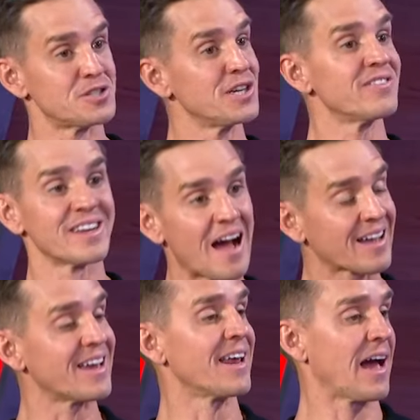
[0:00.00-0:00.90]
up achieving,
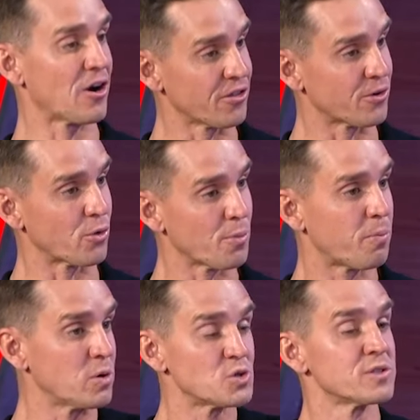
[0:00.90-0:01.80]
not getting out of the
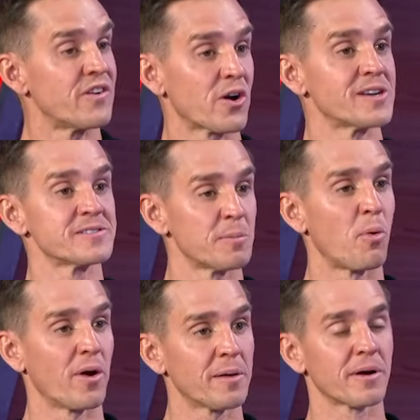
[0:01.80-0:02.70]
group, which was very
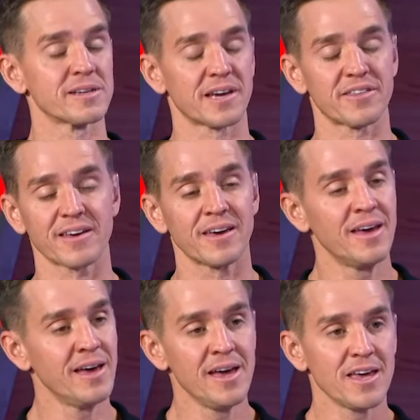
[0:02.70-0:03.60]
disappointing because I
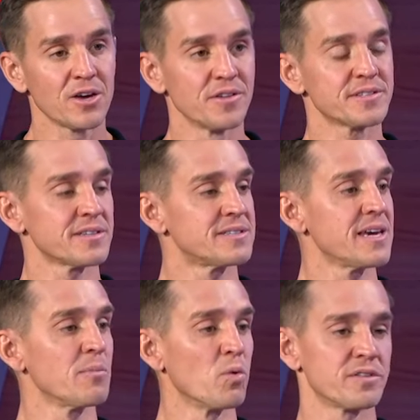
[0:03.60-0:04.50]
think, you know, this is a
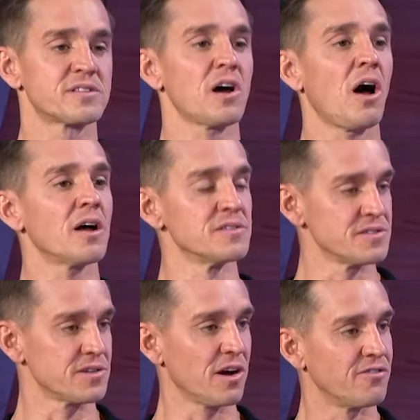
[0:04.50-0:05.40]
team with
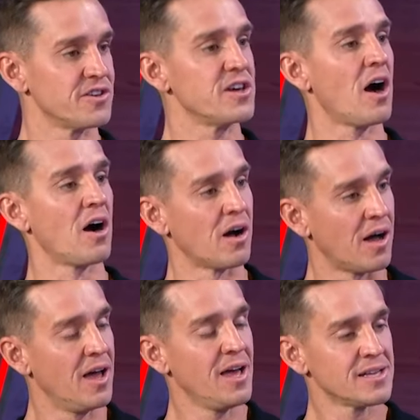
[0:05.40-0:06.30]
tons of
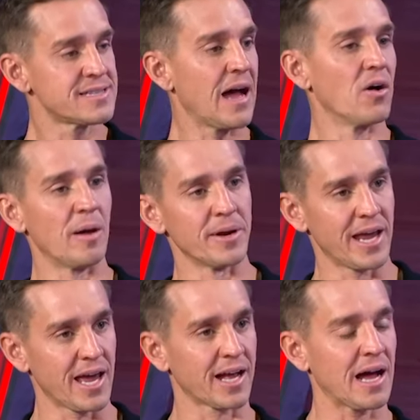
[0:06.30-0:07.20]
young talent. I
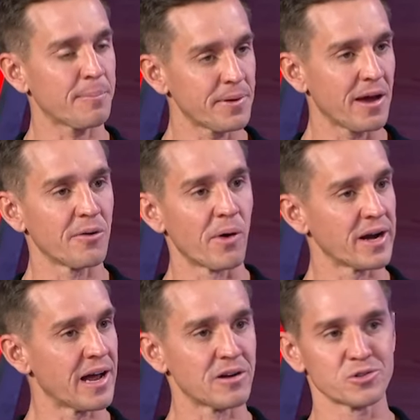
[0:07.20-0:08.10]
mean, Incapié
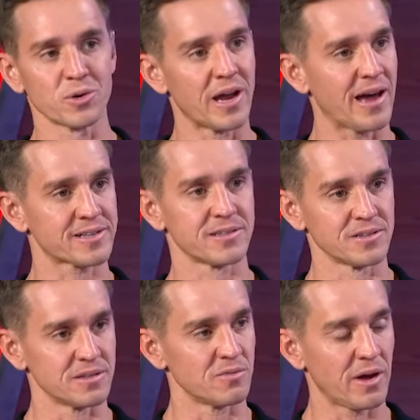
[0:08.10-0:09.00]
right now doing
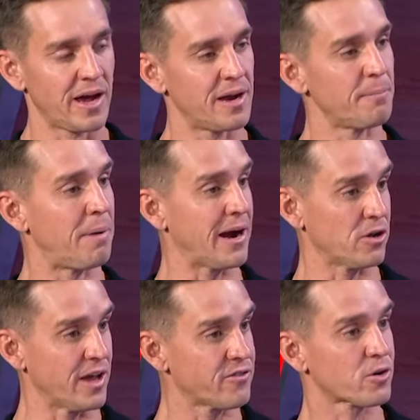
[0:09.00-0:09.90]
excellent at
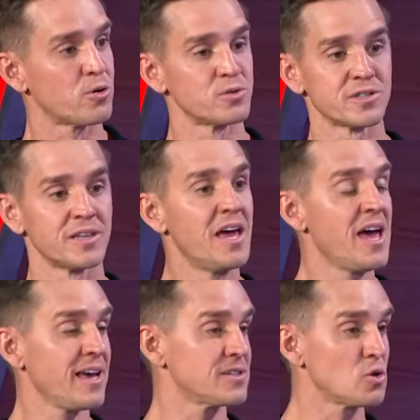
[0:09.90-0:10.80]
Bayer Leverkusen.
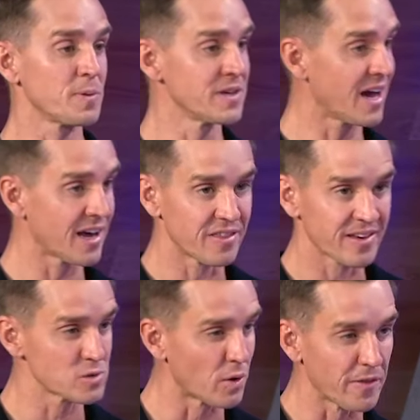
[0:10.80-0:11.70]
Estupiñán, I
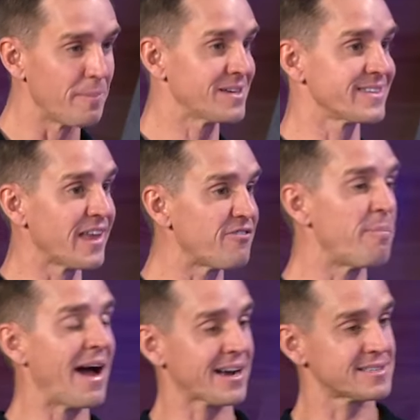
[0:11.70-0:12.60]
think, is one of the best
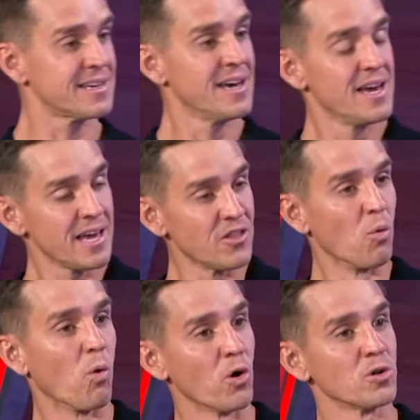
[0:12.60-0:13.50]
left backs
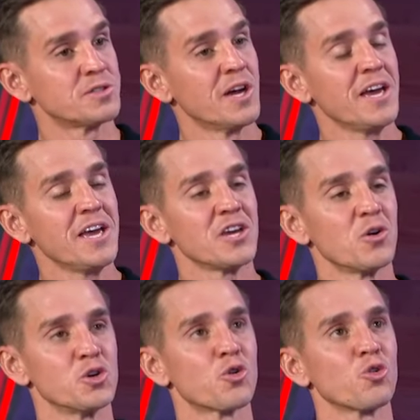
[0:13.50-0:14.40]
in the world.
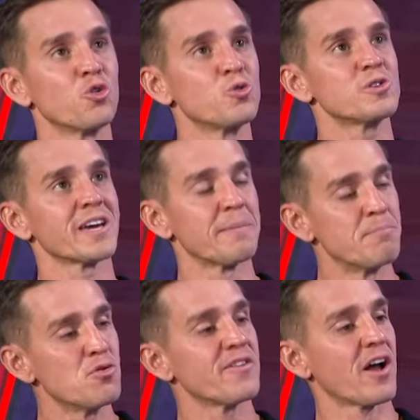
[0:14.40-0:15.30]
You know, you're losing
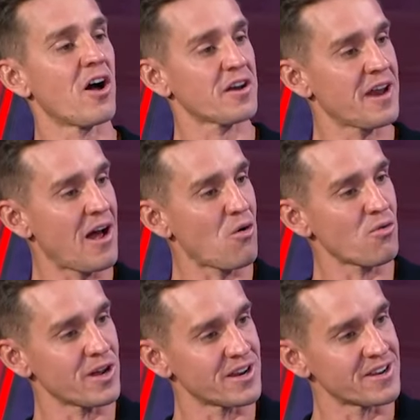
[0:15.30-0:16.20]
and moving on
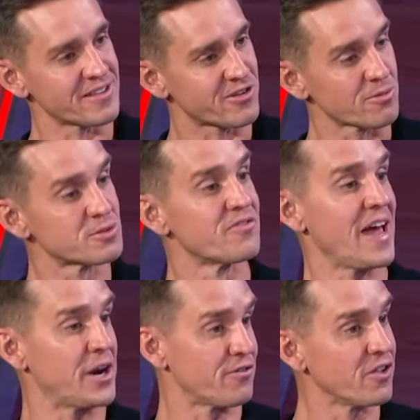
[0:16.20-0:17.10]
now in terms
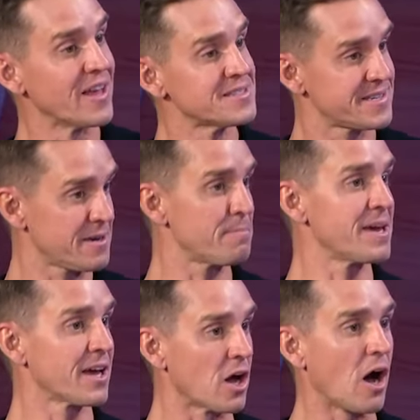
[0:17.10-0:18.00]
of Enner Valencia
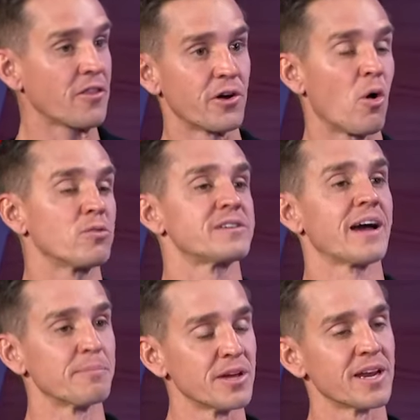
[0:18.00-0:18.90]
being gone, their
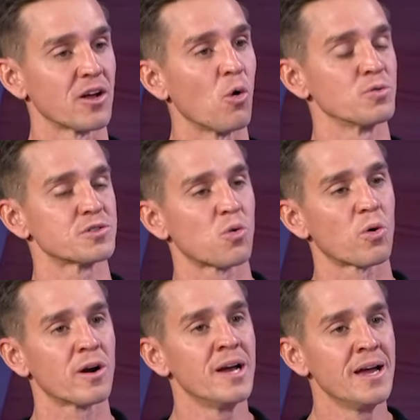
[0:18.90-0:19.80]
all-time leading goal
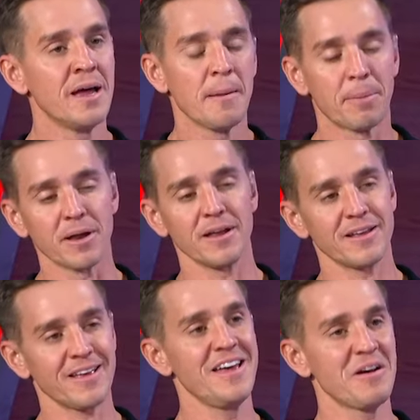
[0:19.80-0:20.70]
scorer.
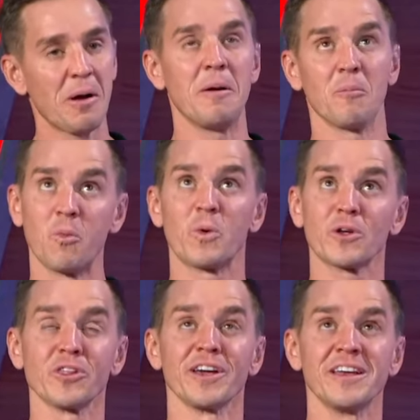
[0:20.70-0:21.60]
But
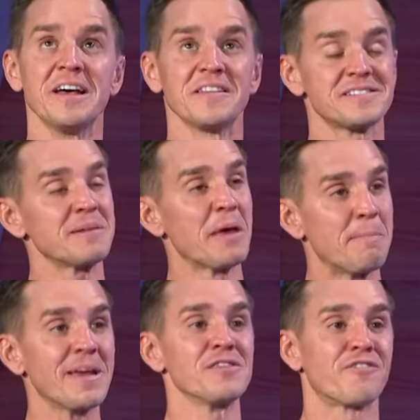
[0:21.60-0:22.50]
weirdly, the team
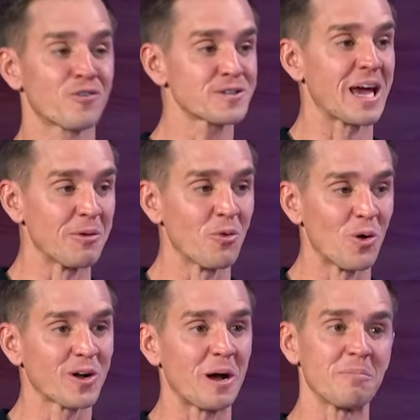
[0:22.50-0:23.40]
they beat in the first game of the
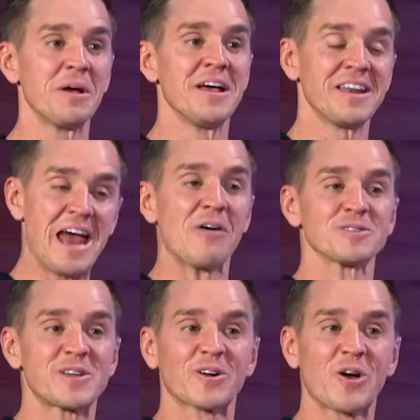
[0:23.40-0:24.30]
World Cup
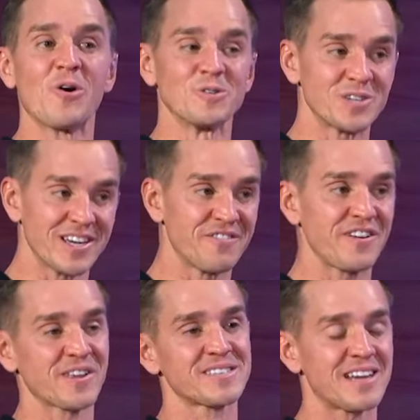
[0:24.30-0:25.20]
now is their coach in
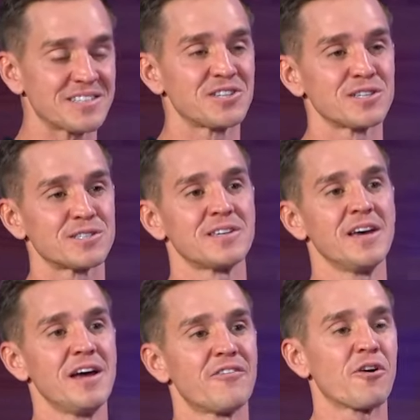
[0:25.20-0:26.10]
Felix
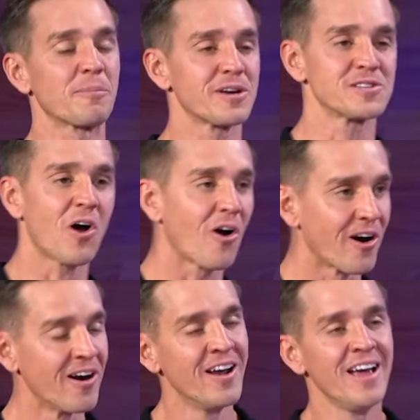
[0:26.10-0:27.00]
Sanchez from
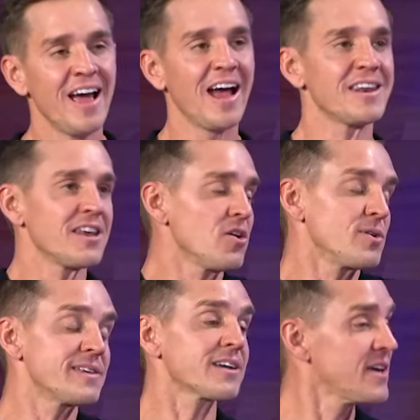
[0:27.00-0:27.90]
Qatar. And, you
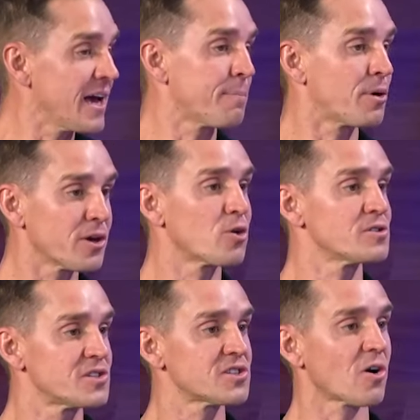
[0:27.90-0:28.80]
know, he's actually had a pretty
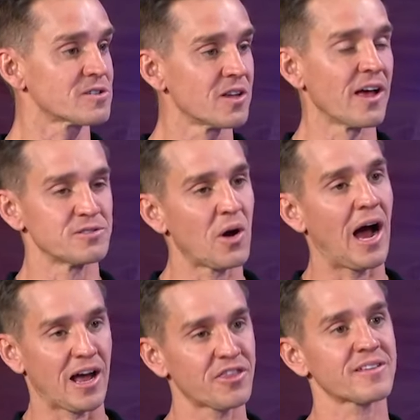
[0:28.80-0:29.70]
good start to life.
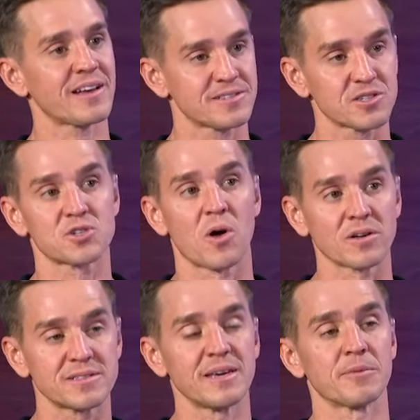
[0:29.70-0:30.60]
So I think that's a
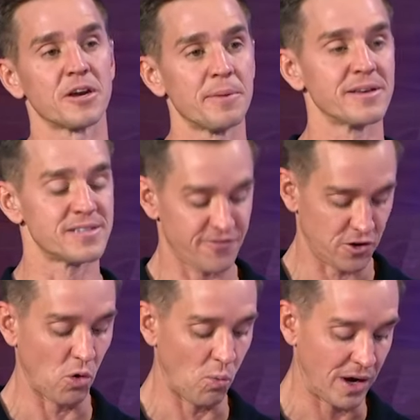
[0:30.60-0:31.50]
strong team, going to be a
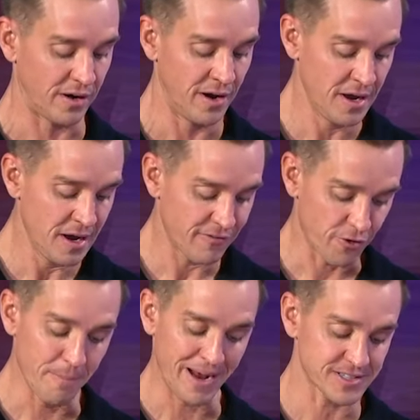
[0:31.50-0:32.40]
difficult one
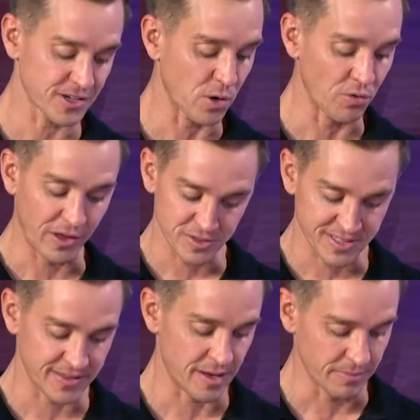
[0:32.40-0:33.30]
for Mexico. They'll
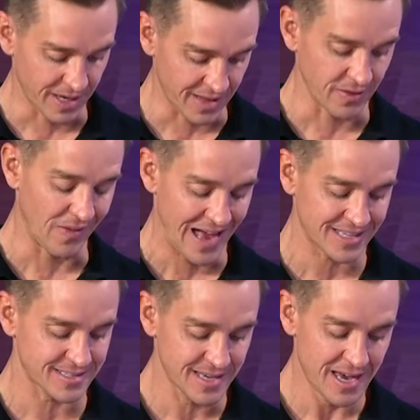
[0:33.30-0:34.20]
see them in the
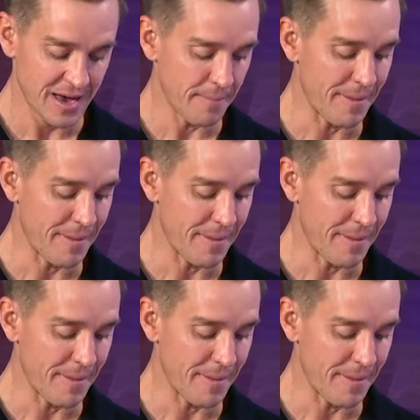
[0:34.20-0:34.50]
last